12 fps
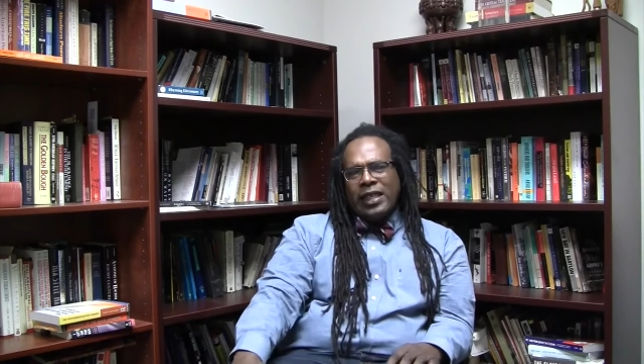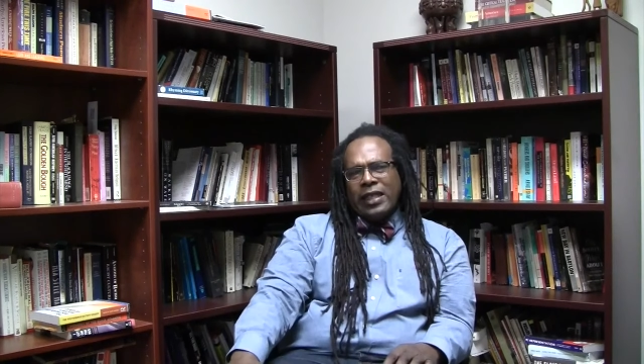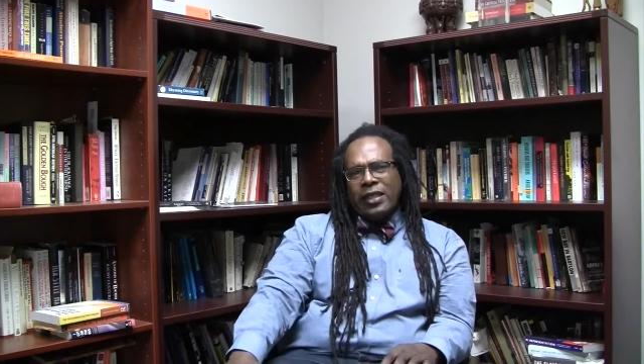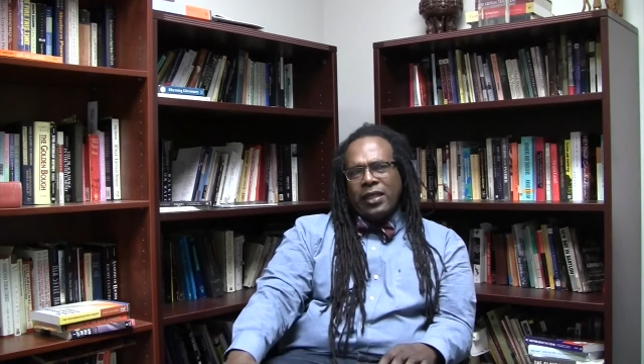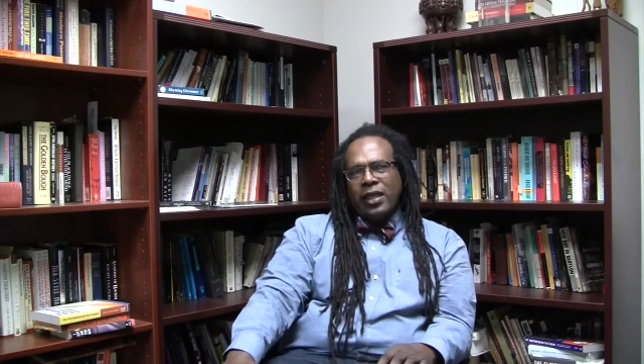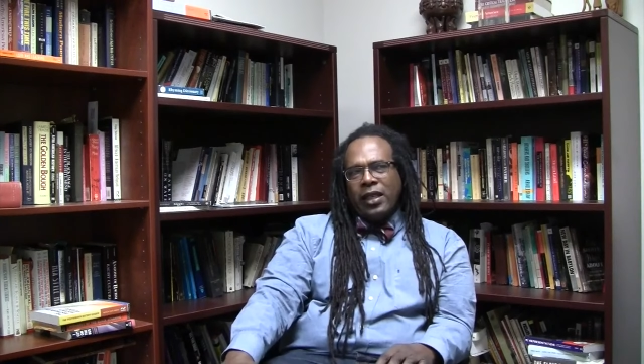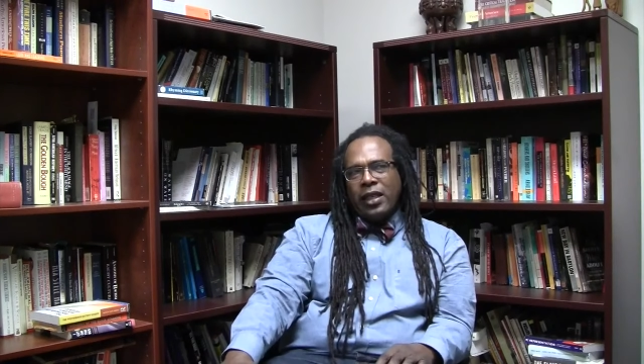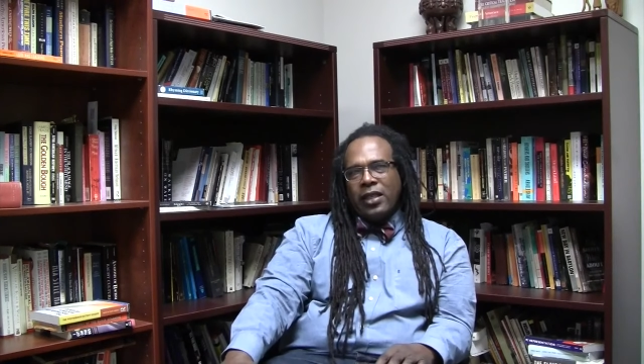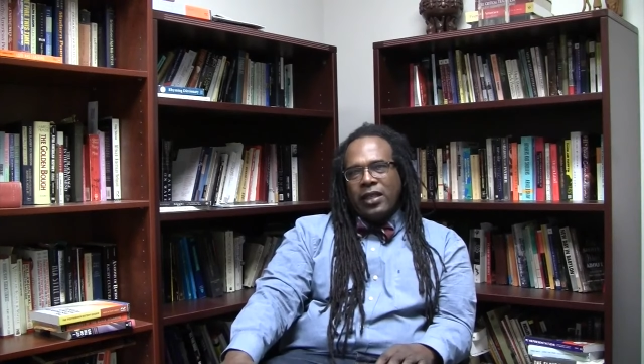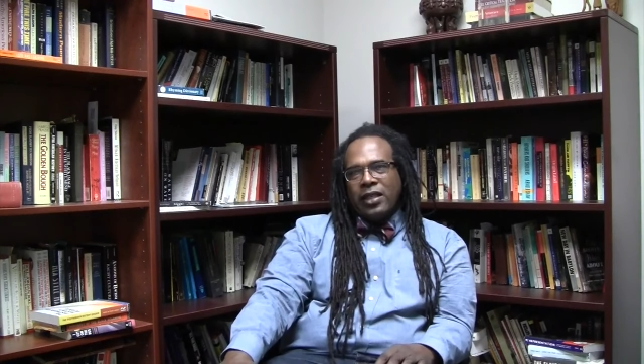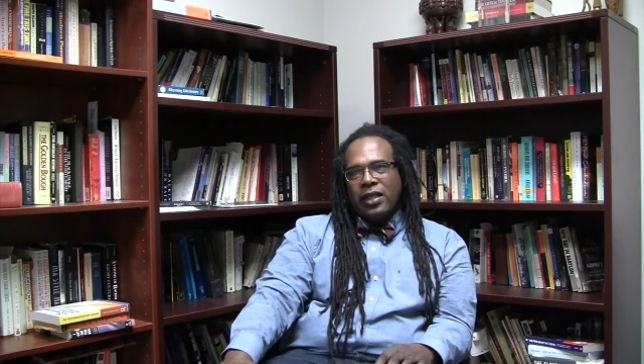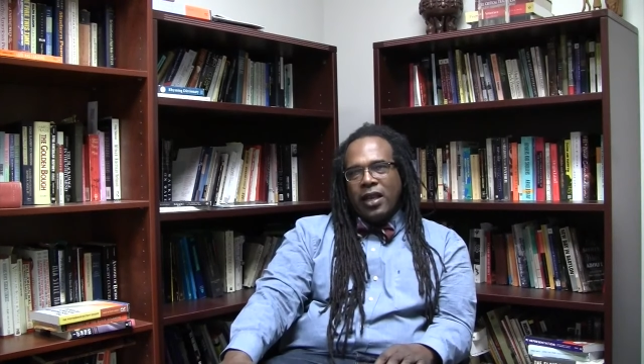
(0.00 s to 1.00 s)

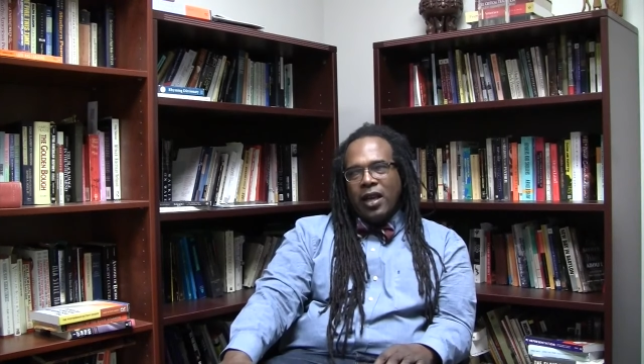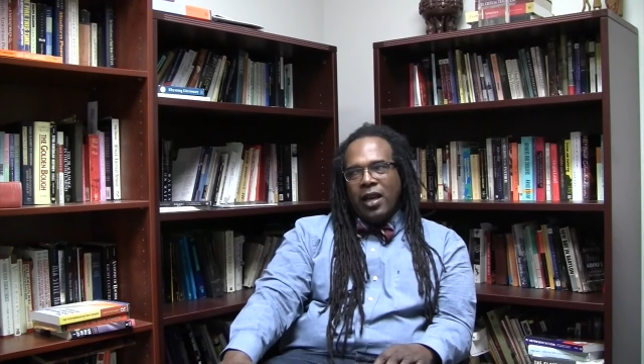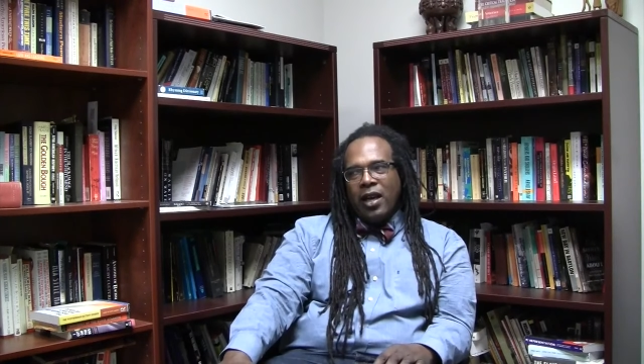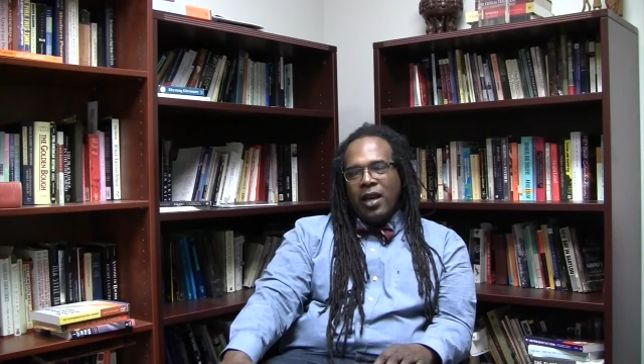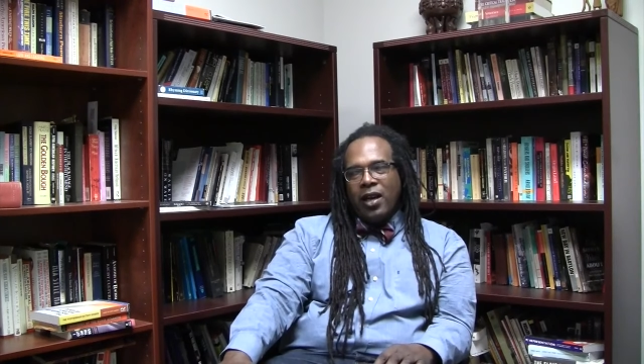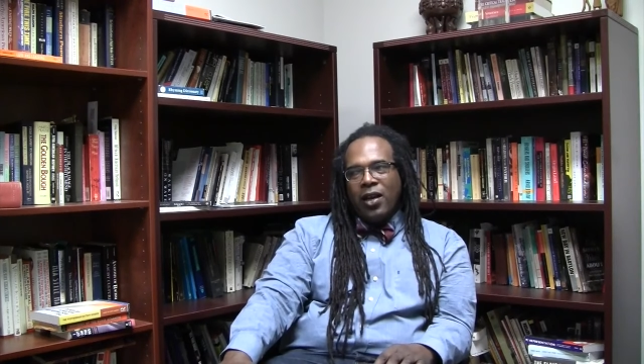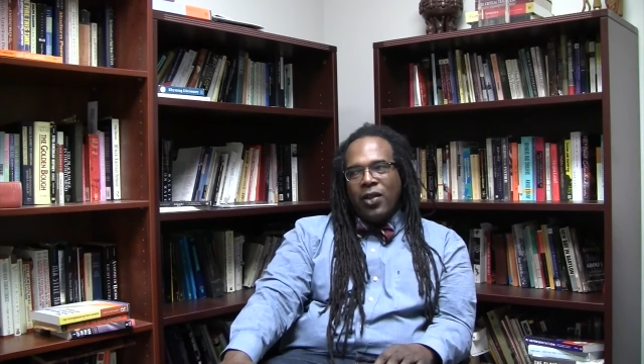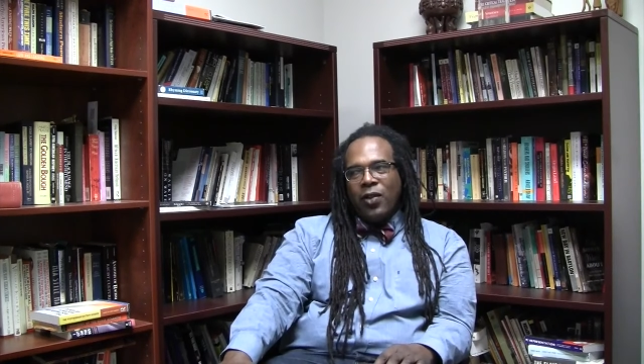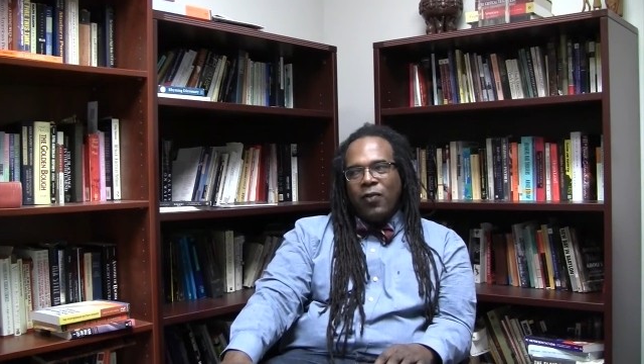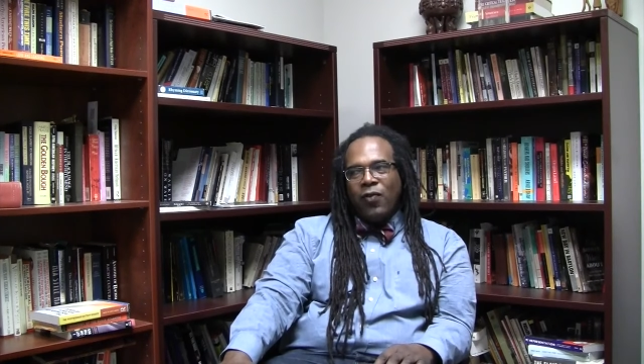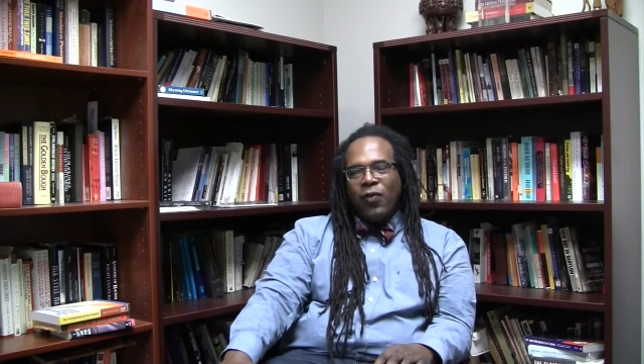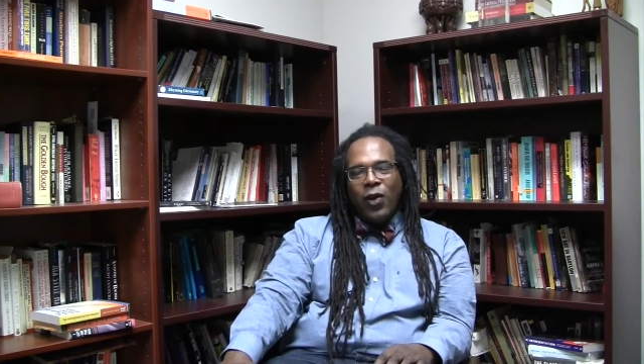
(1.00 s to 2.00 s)
since uh,
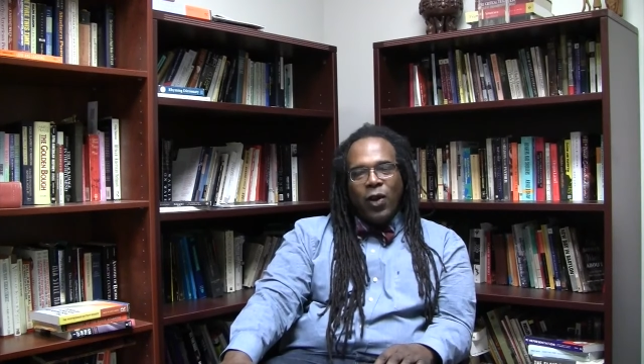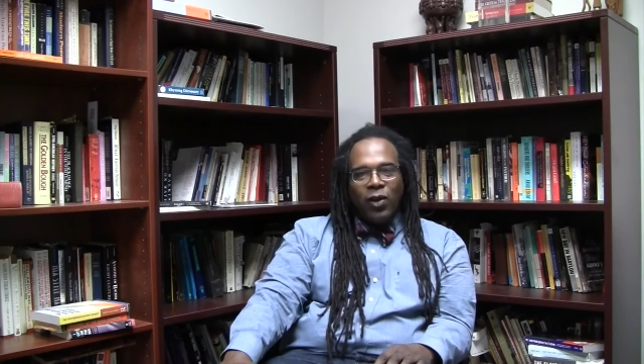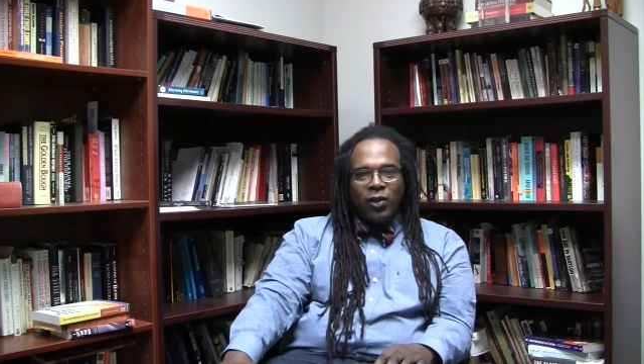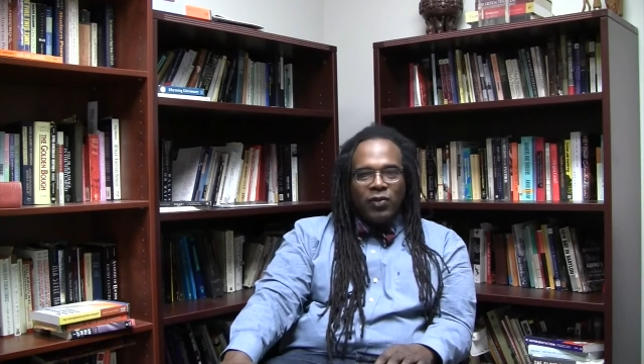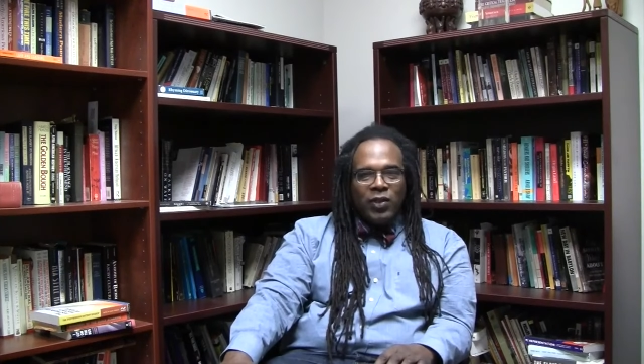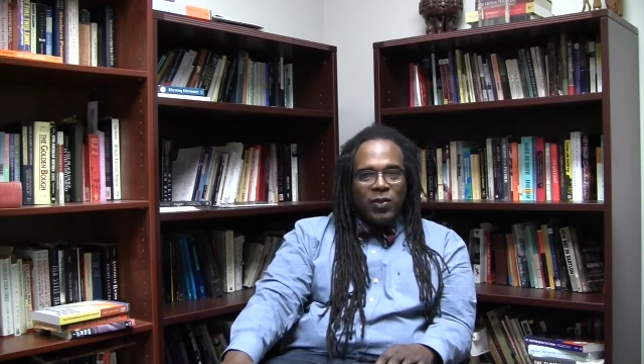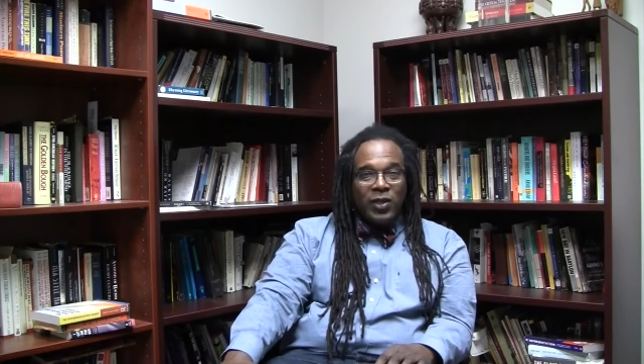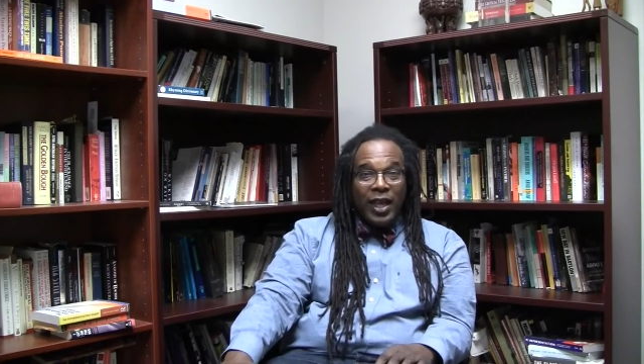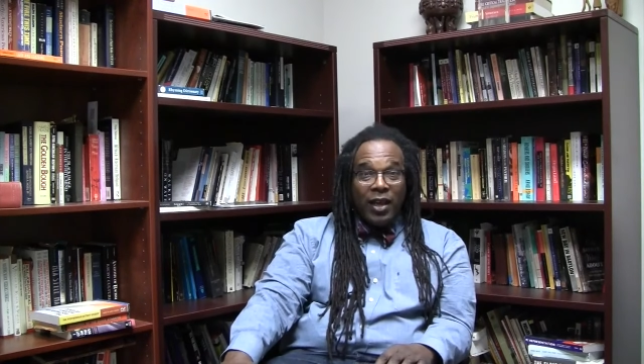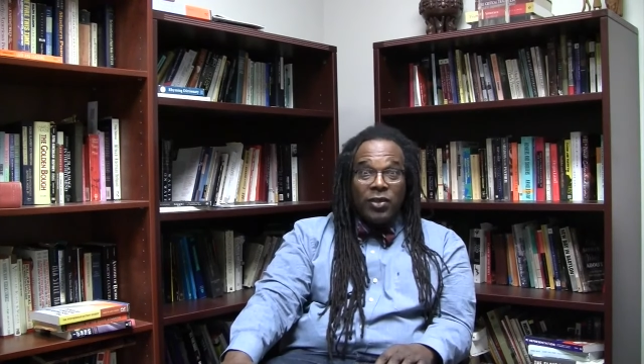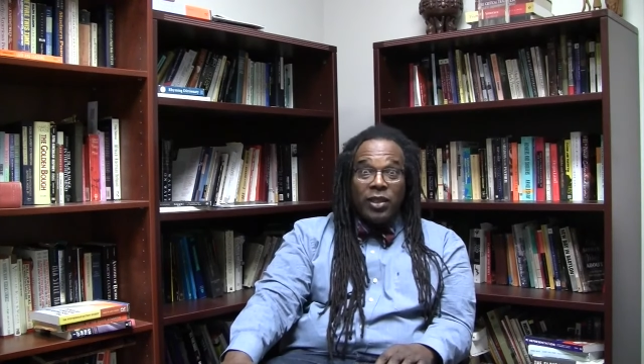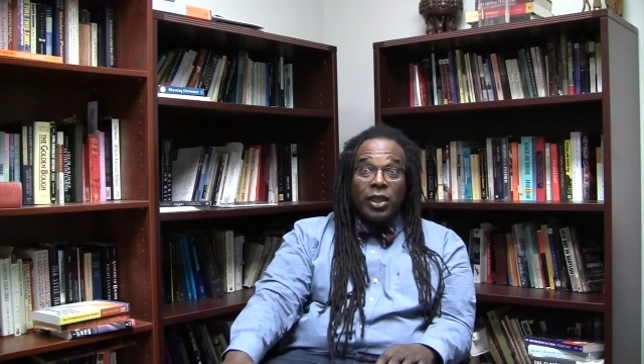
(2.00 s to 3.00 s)
the fall of two
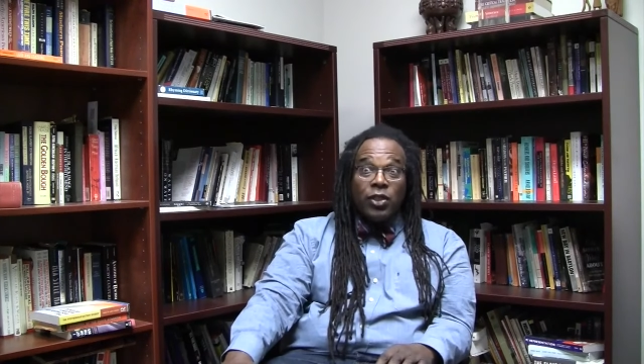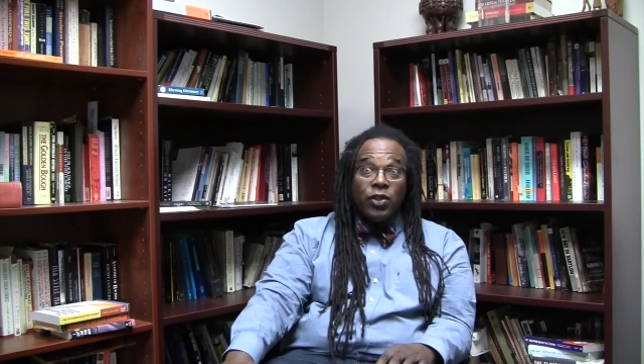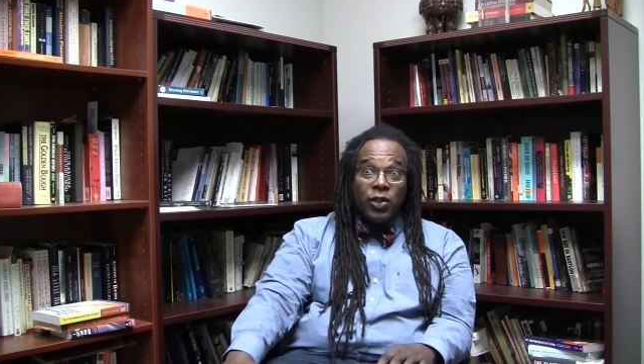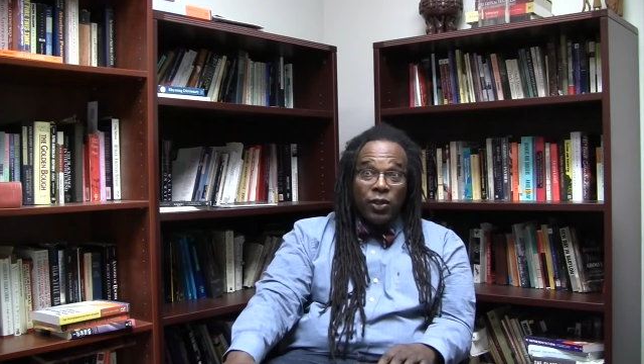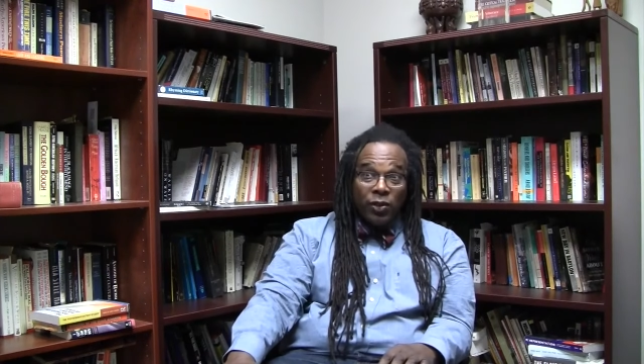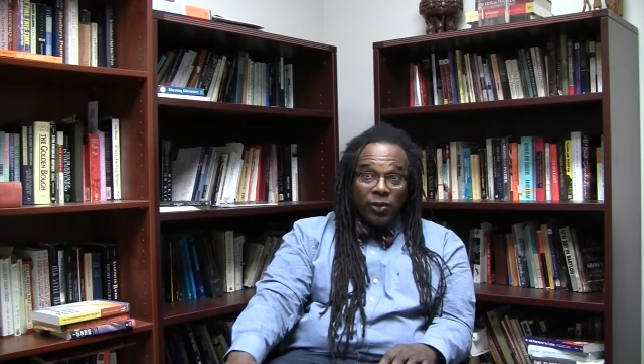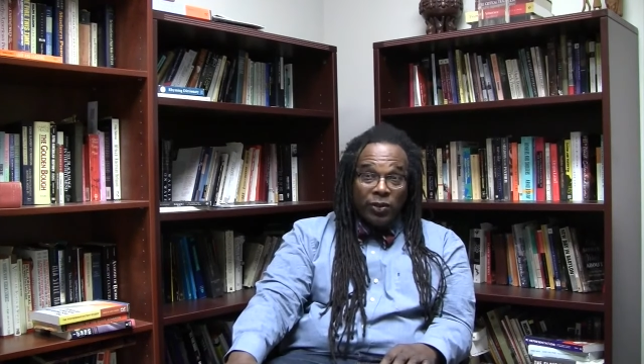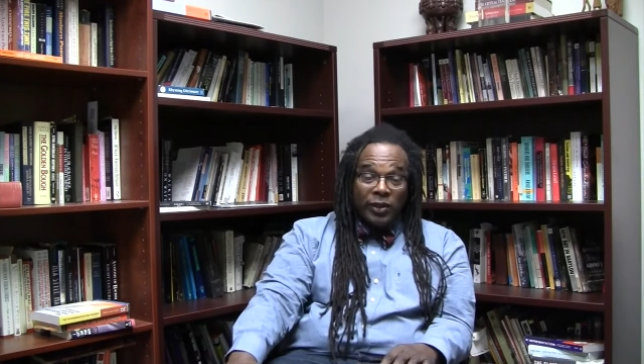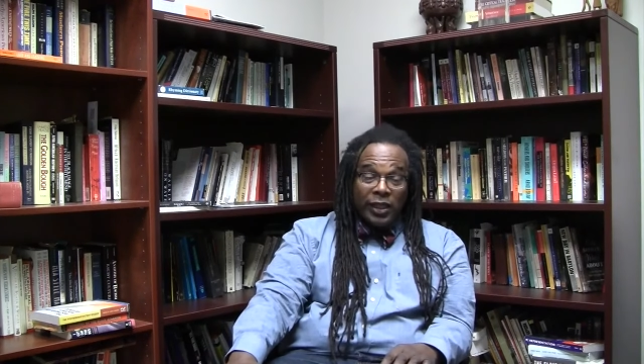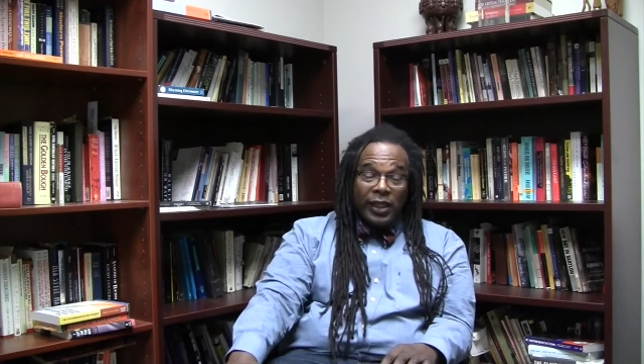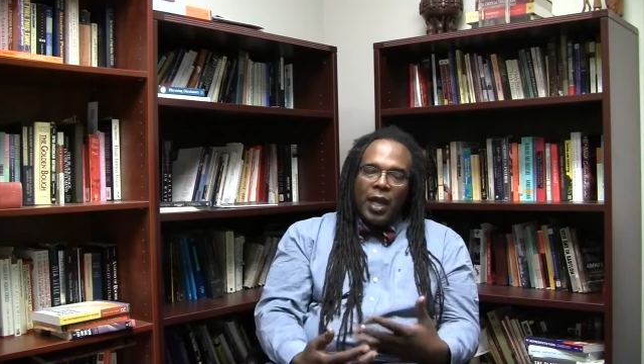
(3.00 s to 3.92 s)
thousand two.